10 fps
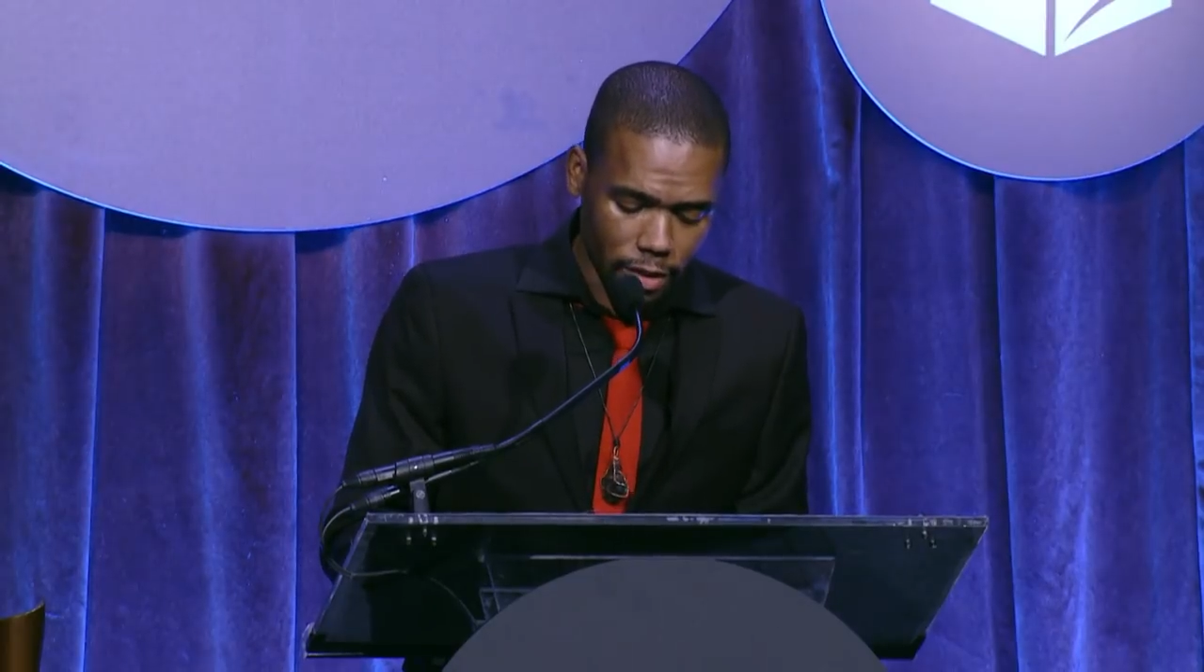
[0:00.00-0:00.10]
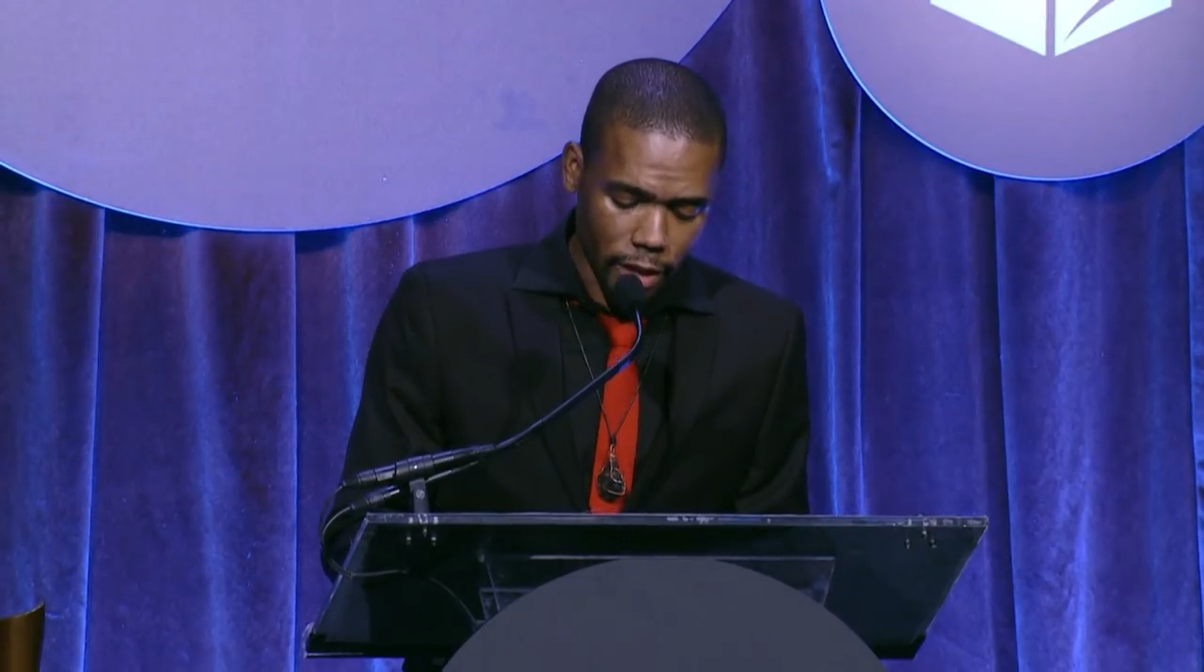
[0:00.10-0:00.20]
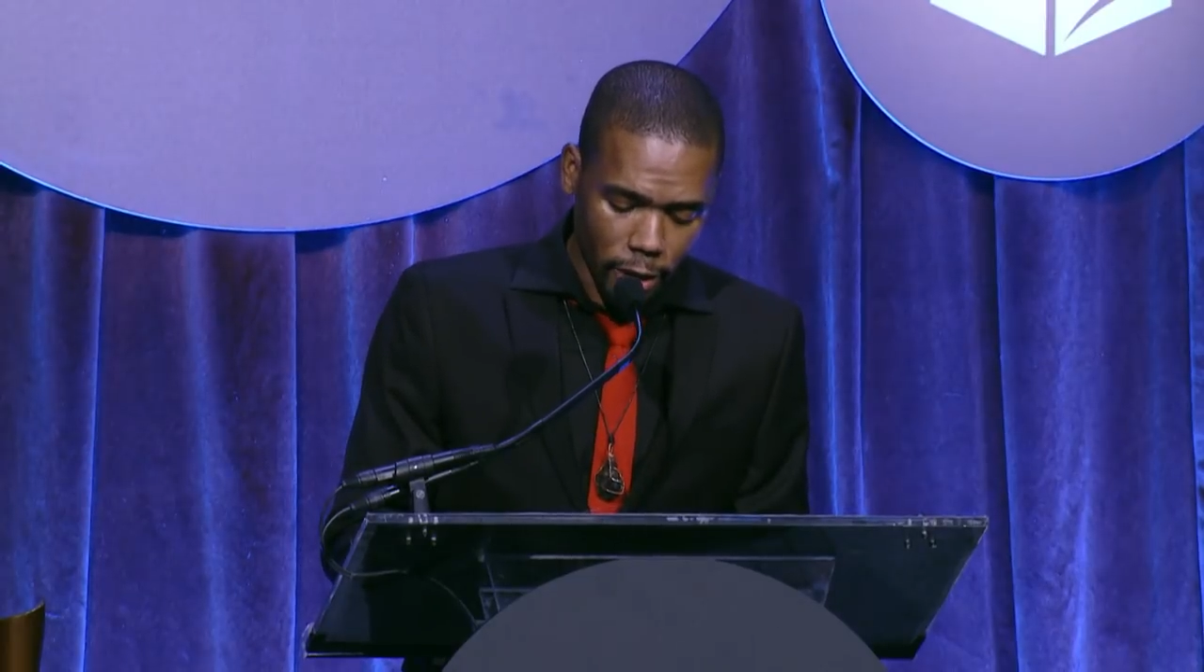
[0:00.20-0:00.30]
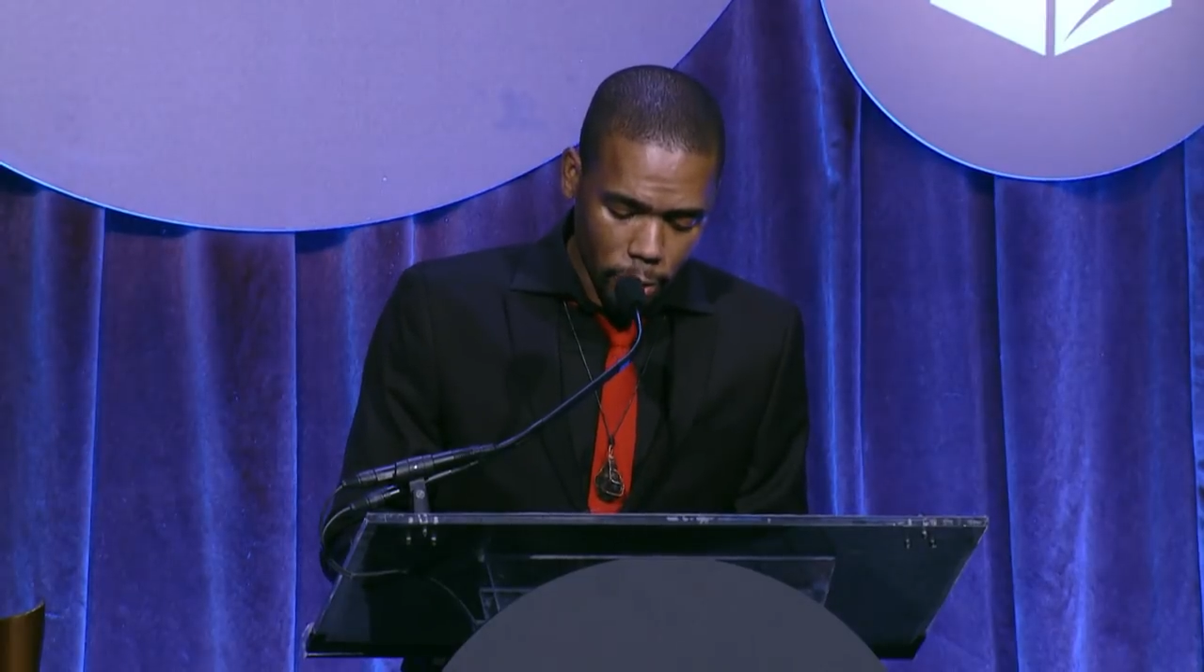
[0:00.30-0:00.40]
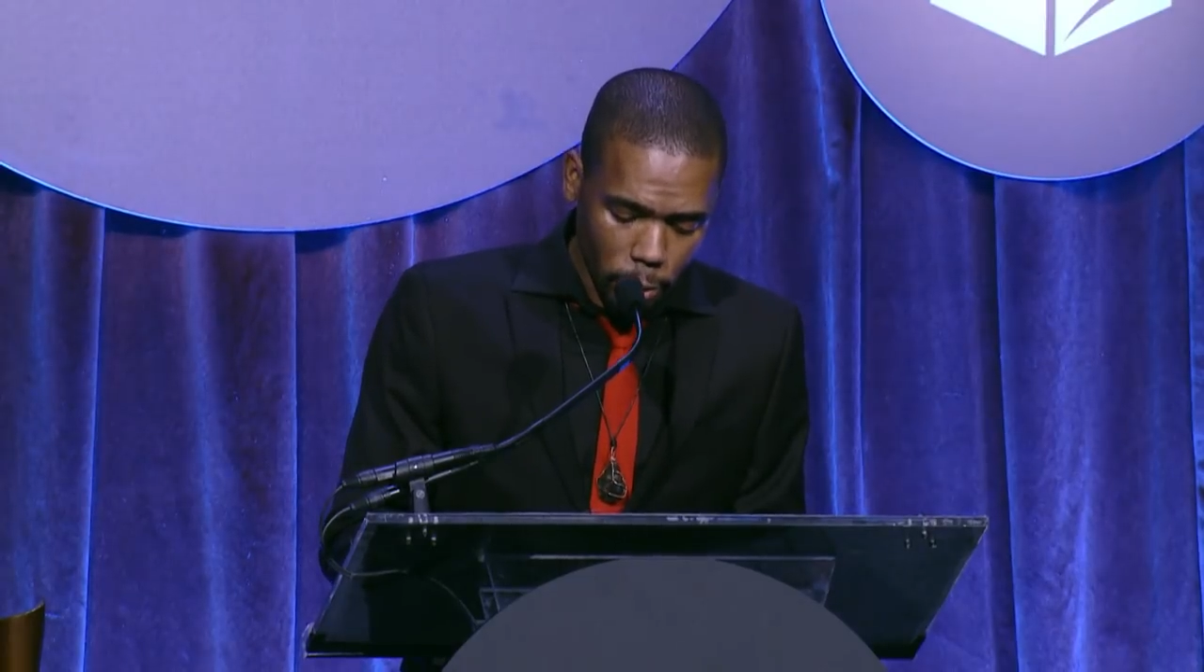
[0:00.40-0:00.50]

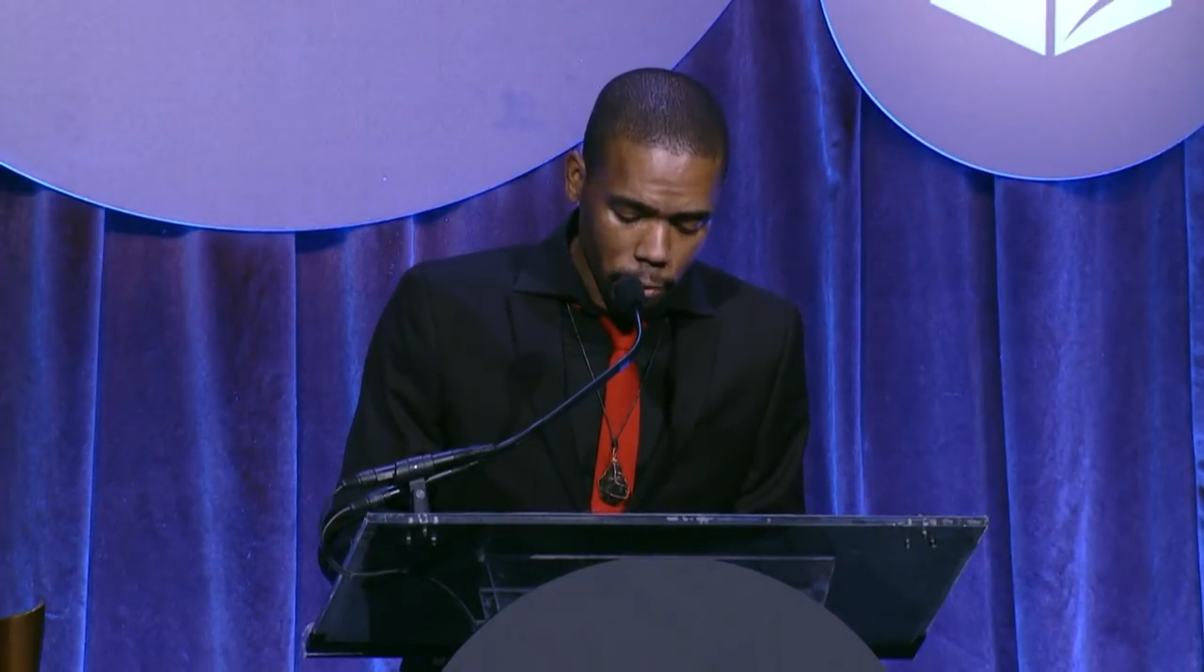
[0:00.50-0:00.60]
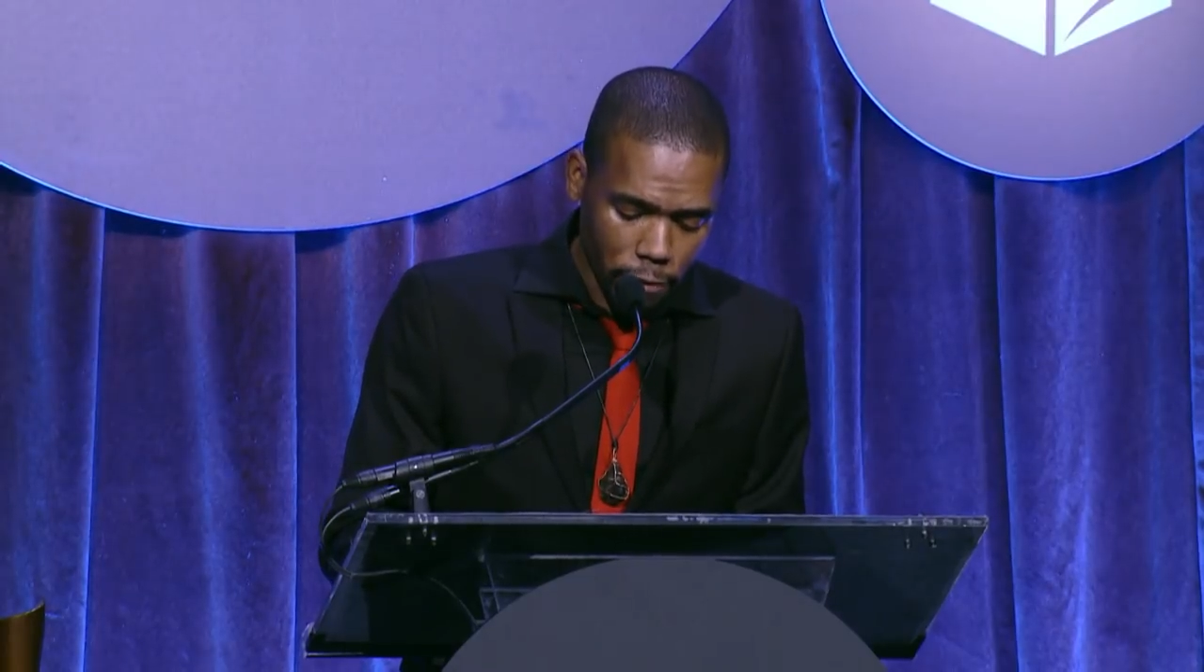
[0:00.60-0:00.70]
thank you